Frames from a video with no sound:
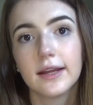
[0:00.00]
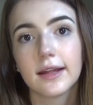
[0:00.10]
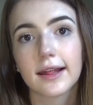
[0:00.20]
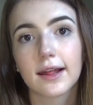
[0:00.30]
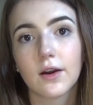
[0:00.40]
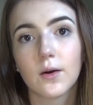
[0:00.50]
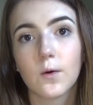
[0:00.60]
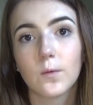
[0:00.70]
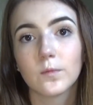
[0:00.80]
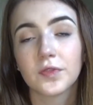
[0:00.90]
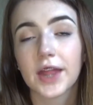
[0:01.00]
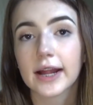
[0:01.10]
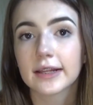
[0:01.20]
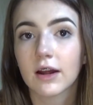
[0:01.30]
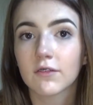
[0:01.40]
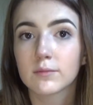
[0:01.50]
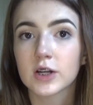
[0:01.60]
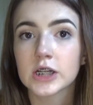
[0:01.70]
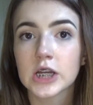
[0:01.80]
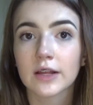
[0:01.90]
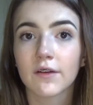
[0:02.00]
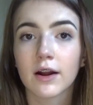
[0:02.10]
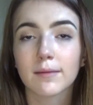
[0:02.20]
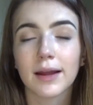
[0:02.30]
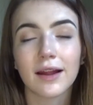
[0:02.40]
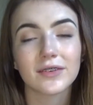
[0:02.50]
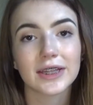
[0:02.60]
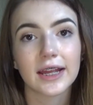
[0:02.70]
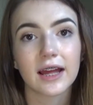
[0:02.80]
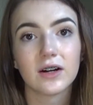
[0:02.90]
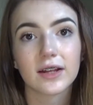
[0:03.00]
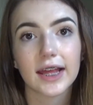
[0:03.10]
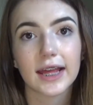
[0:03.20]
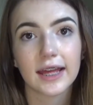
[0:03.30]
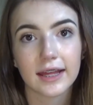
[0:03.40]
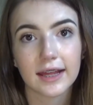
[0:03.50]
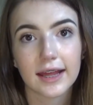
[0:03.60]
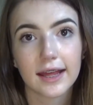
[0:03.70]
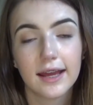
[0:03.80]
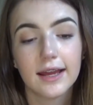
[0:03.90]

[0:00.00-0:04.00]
So that's not from Josh's Frogs, but everything else is.